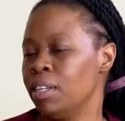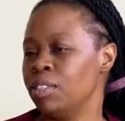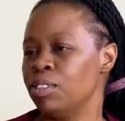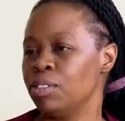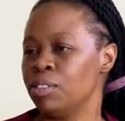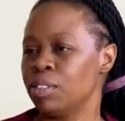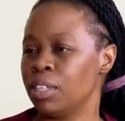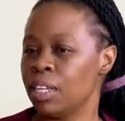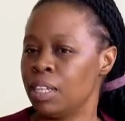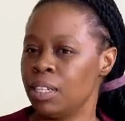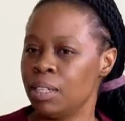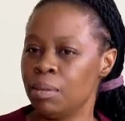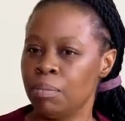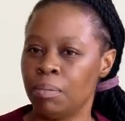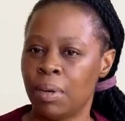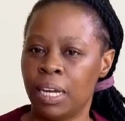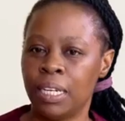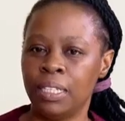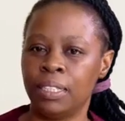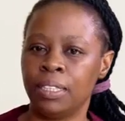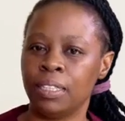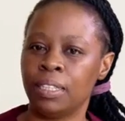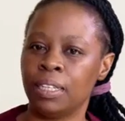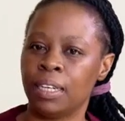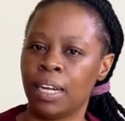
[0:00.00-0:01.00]
As you can
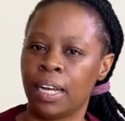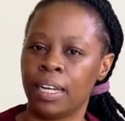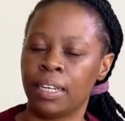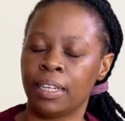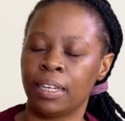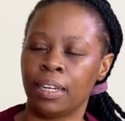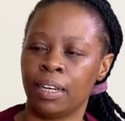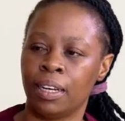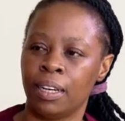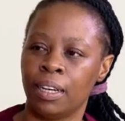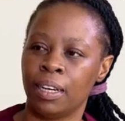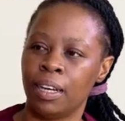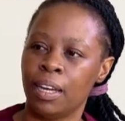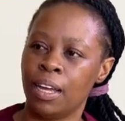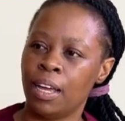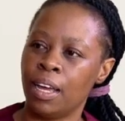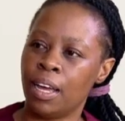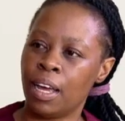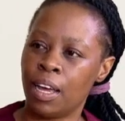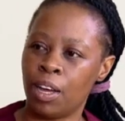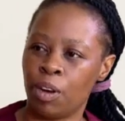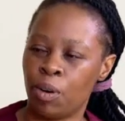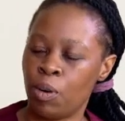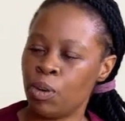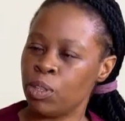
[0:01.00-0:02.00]
imagine, like a
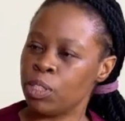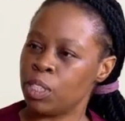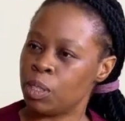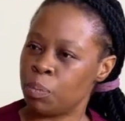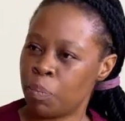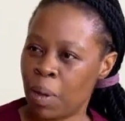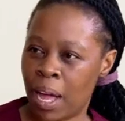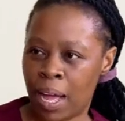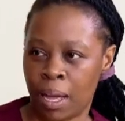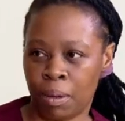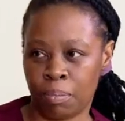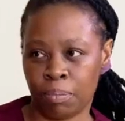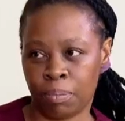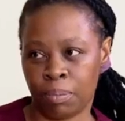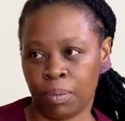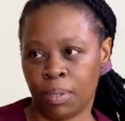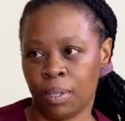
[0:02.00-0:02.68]
hose pipe.